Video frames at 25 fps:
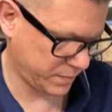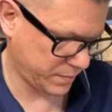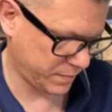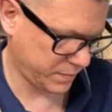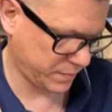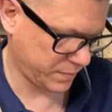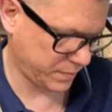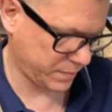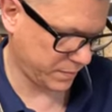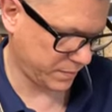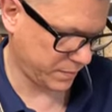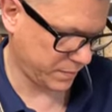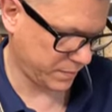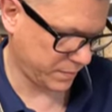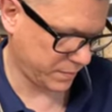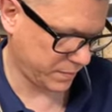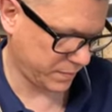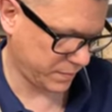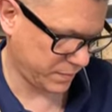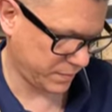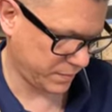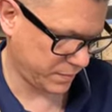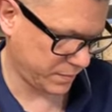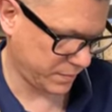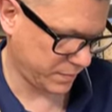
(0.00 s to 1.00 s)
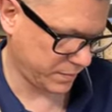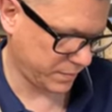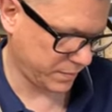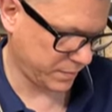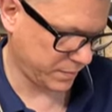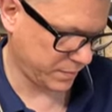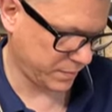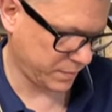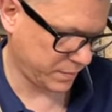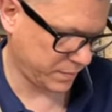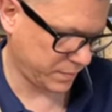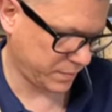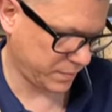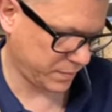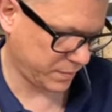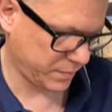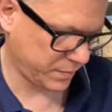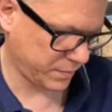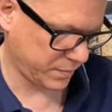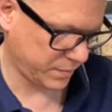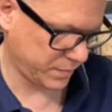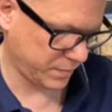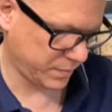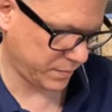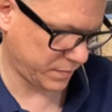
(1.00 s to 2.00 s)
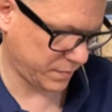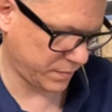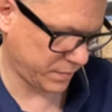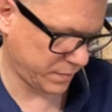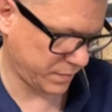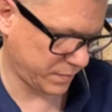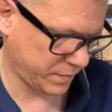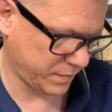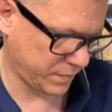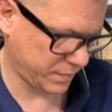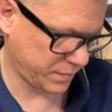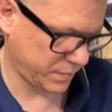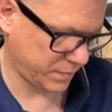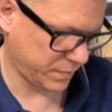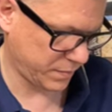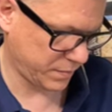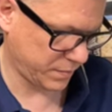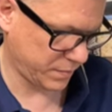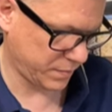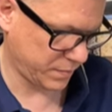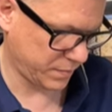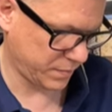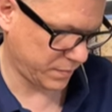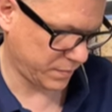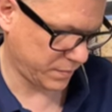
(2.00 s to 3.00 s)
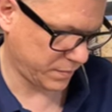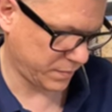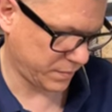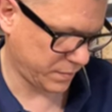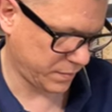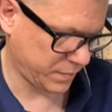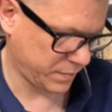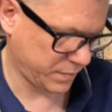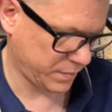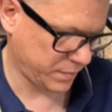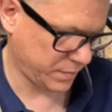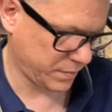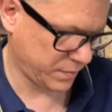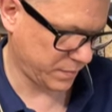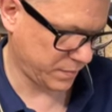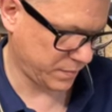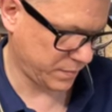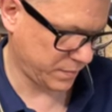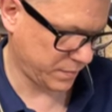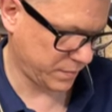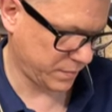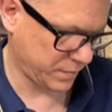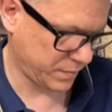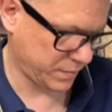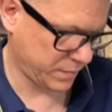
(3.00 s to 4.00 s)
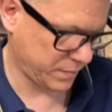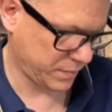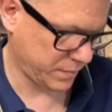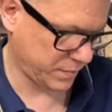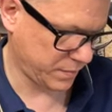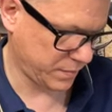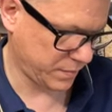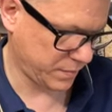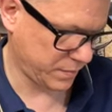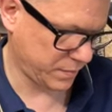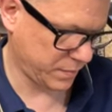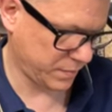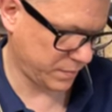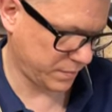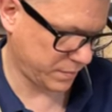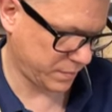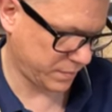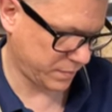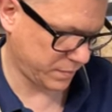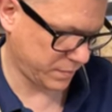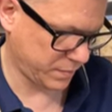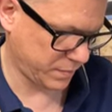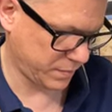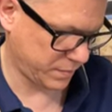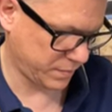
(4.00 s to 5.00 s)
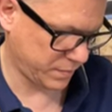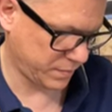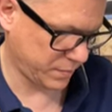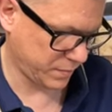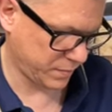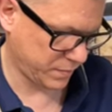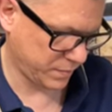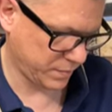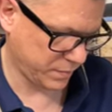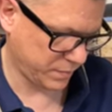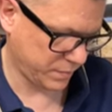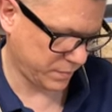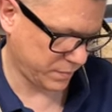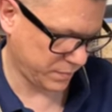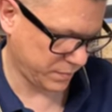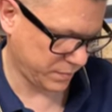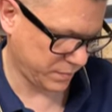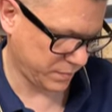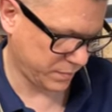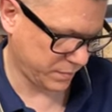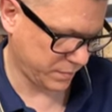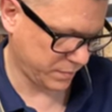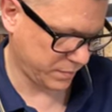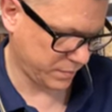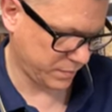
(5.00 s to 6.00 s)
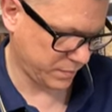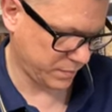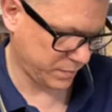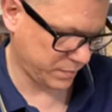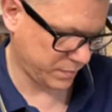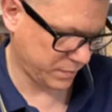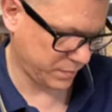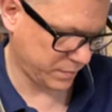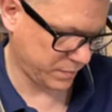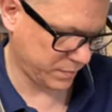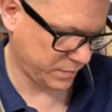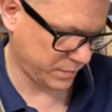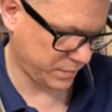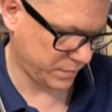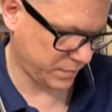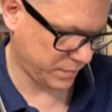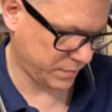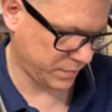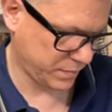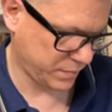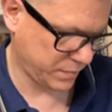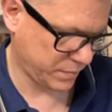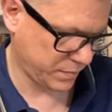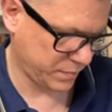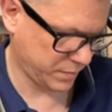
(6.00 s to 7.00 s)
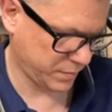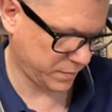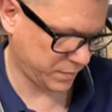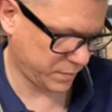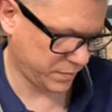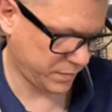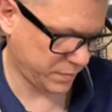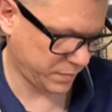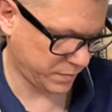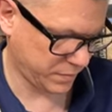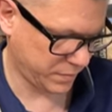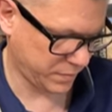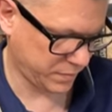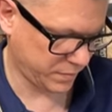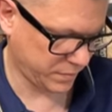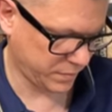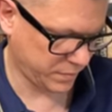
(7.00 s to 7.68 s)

(no one is talking)